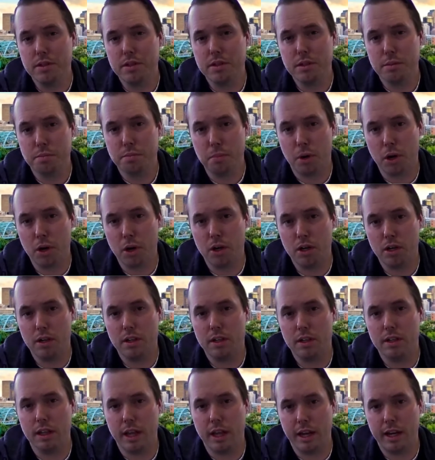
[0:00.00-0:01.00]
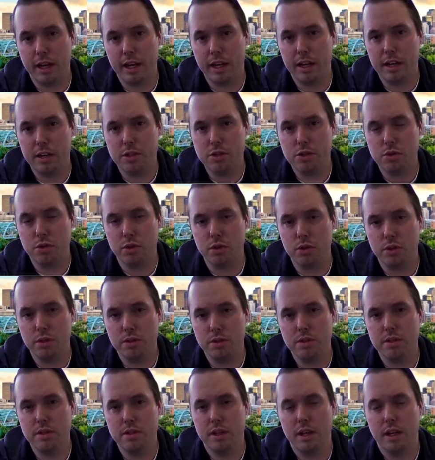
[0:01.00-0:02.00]
smart lighting
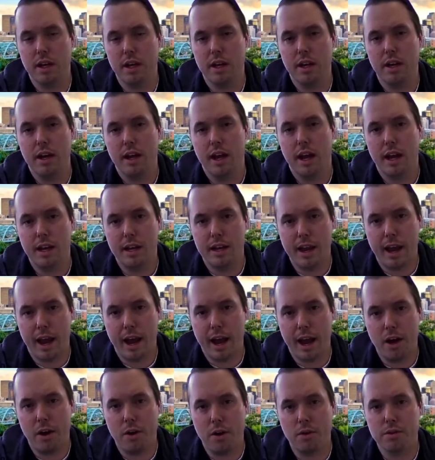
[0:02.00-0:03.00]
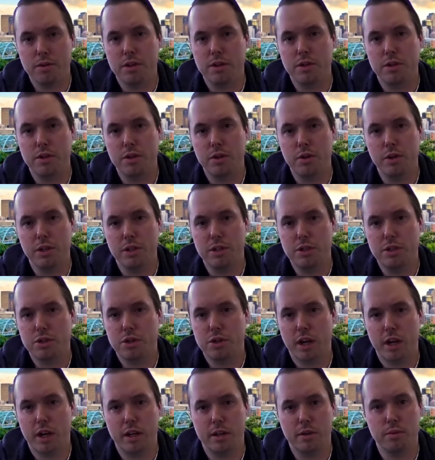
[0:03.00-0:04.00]
controls. And now the newest
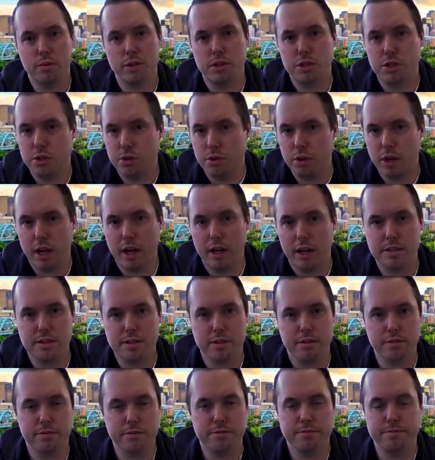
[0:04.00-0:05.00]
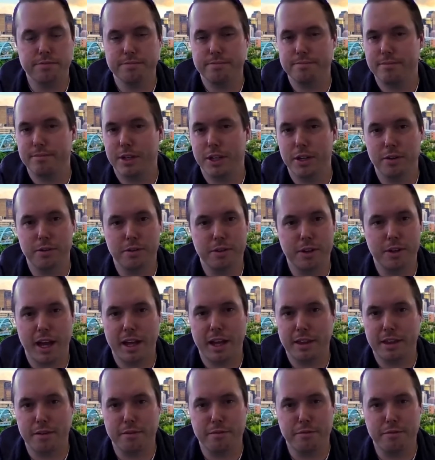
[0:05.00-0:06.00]
trend, which you guys are
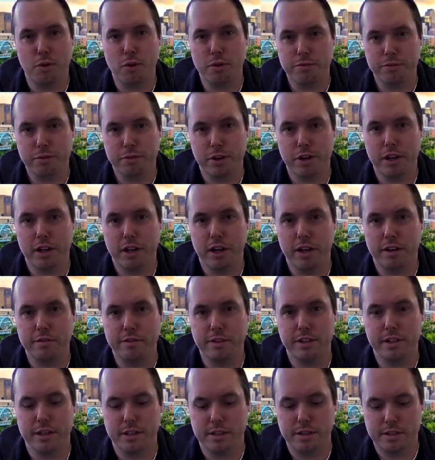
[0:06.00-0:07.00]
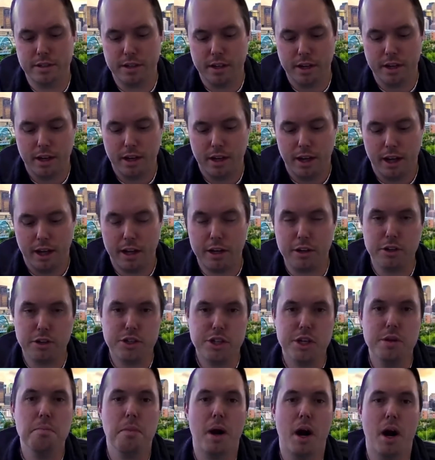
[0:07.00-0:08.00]
at the forefront of, is
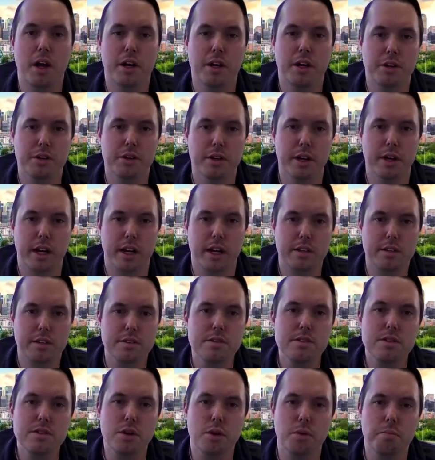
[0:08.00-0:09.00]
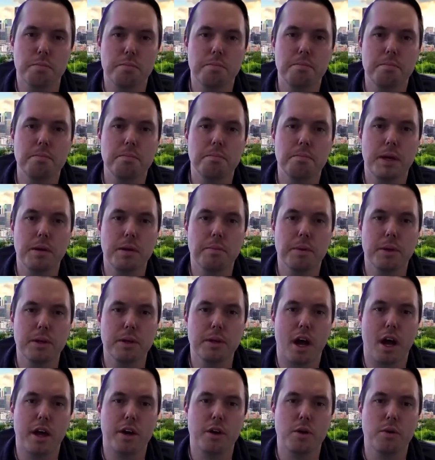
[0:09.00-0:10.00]
energy monitoring. So people
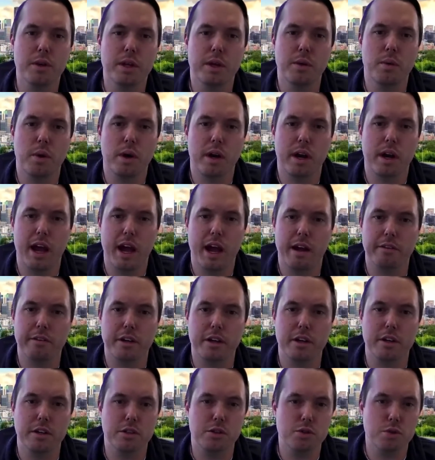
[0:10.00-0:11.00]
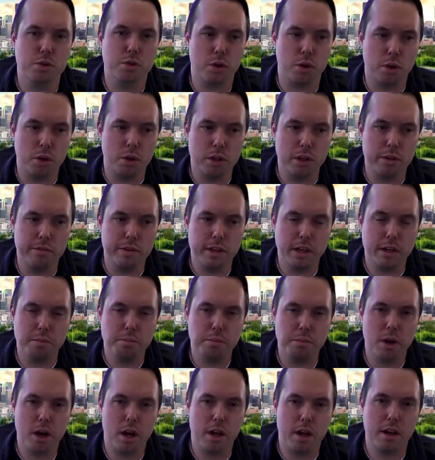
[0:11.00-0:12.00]
not only want to have control of their
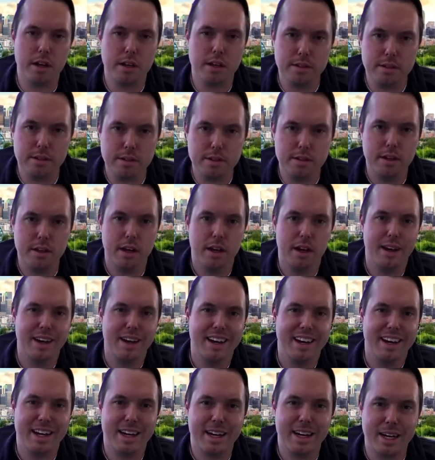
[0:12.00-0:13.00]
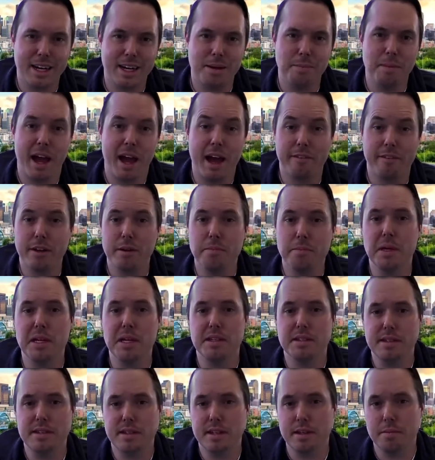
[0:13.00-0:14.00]
products, have it be
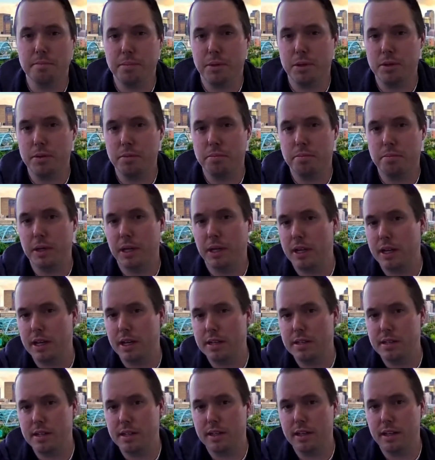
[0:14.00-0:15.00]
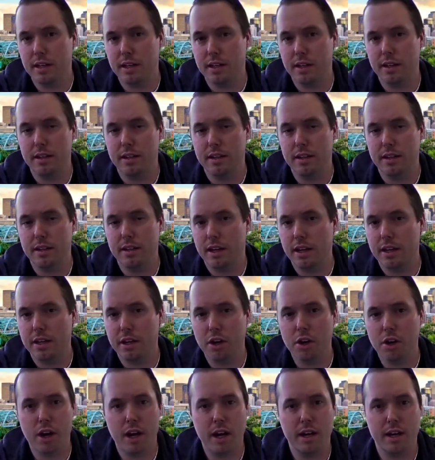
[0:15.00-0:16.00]
simple, be easy to
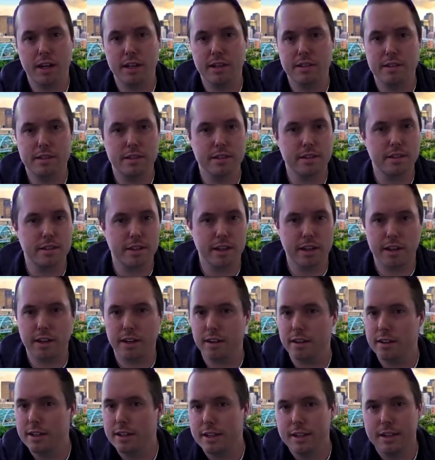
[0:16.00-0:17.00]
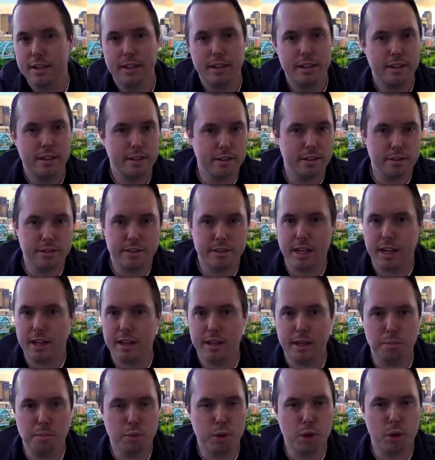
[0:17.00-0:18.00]
integrate into their
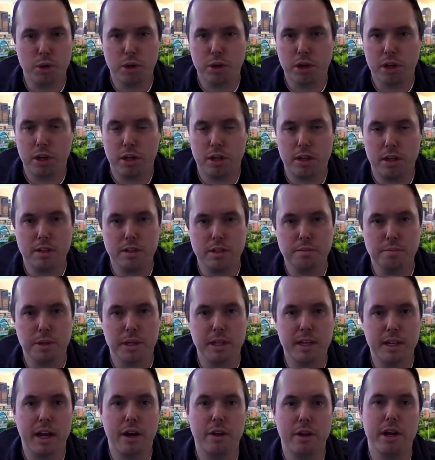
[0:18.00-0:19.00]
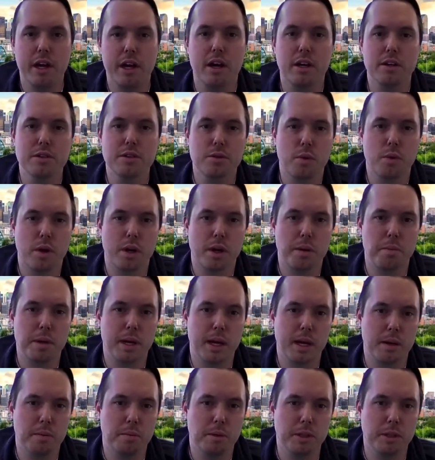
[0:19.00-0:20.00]
daily protocols, but now they also want to
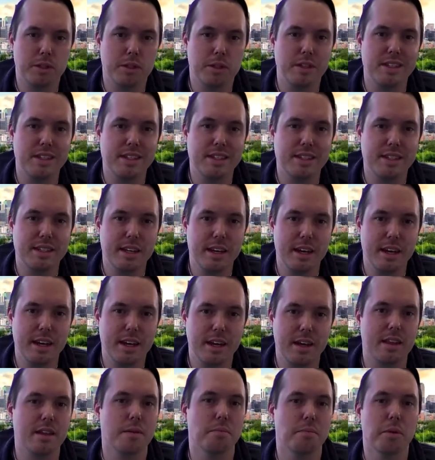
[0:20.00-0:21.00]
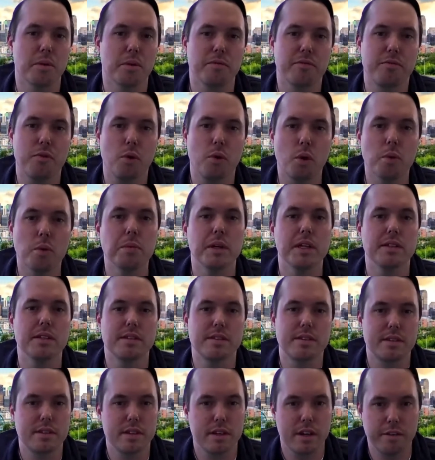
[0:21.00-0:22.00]
be able to see the
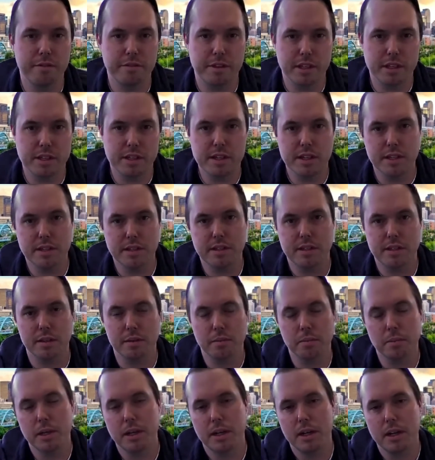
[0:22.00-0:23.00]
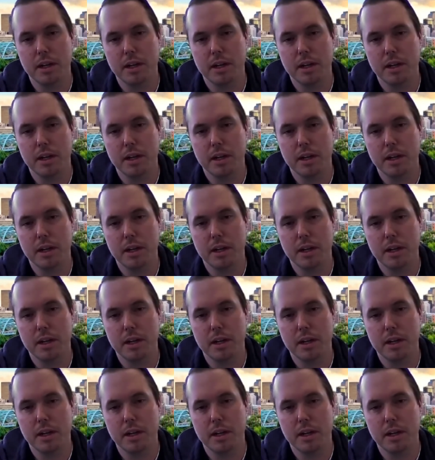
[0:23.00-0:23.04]
performance of the system.